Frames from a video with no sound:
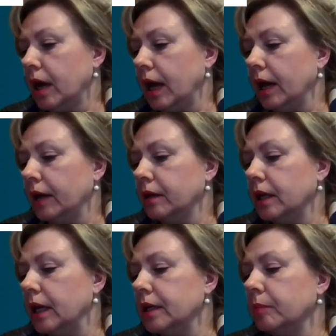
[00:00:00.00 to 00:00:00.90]
And
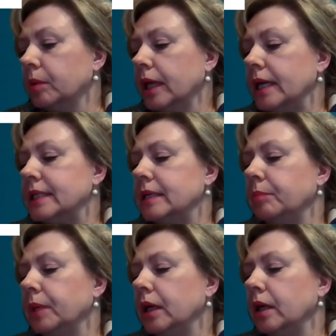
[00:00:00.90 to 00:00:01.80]
the
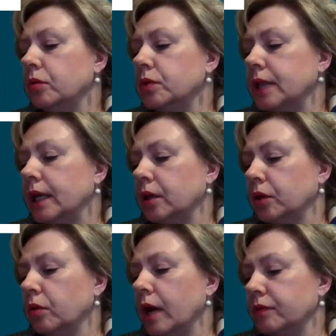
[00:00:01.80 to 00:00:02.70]
NAACP, you say that
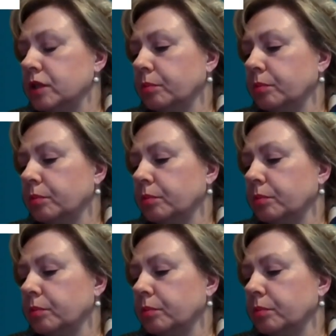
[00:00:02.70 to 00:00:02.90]
you have